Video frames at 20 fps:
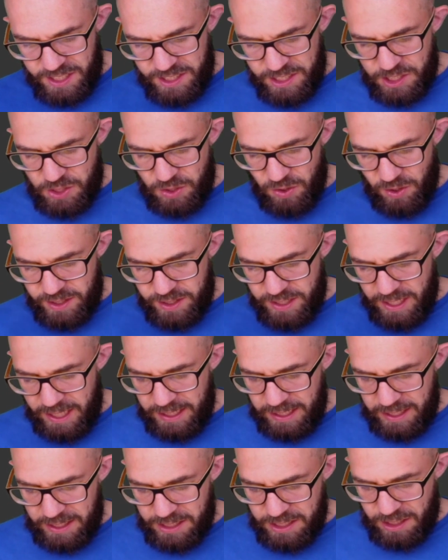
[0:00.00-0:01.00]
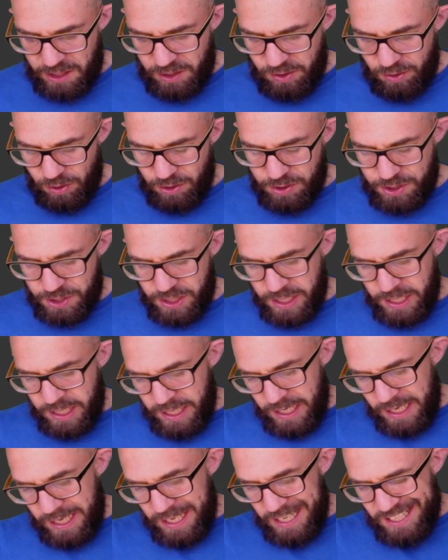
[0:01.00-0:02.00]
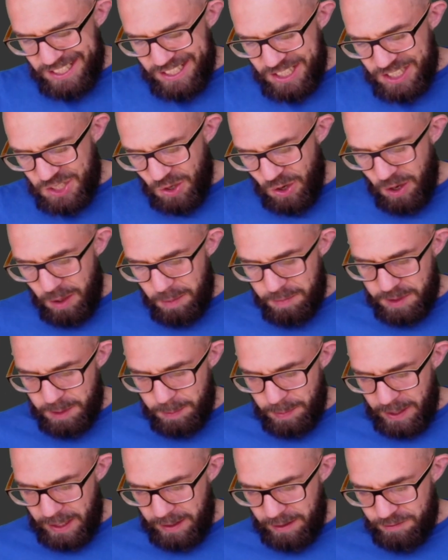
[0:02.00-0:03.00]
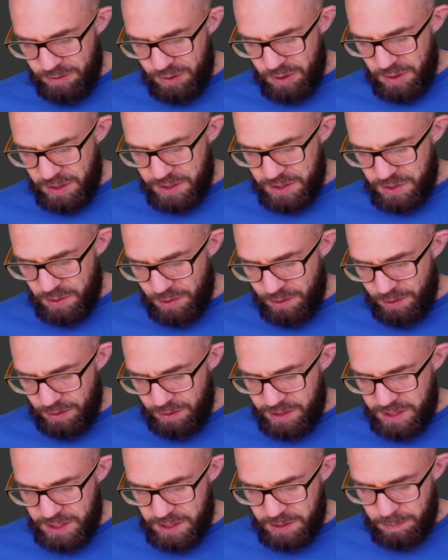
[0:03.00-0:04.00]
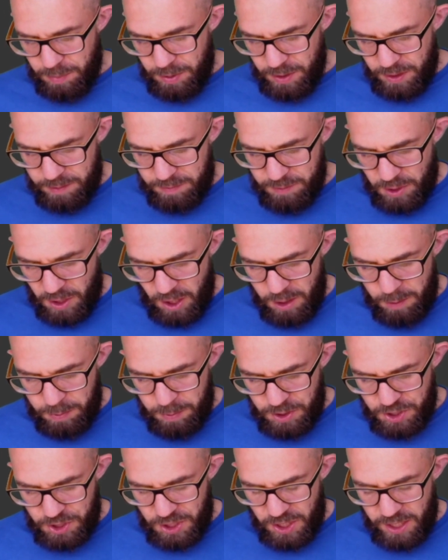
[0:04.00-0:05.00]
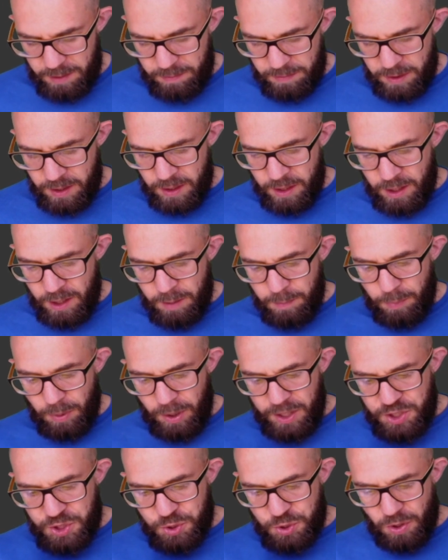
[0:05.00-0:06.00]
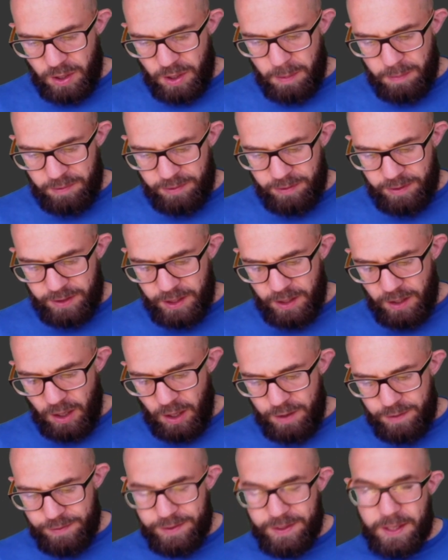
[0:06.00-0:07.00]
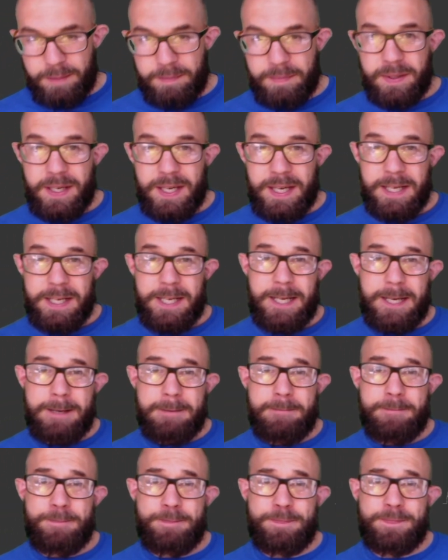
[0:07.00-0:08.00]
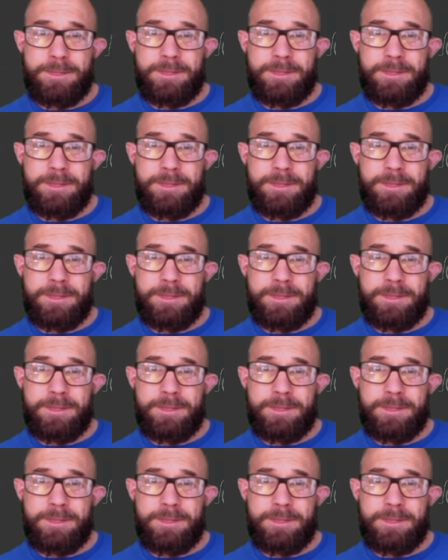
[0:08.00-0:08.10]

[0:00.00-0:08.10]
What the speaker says: aside, nailing it to the cross. He disarmed the rulers and authorities and put them to open shame by triumphing over them in him.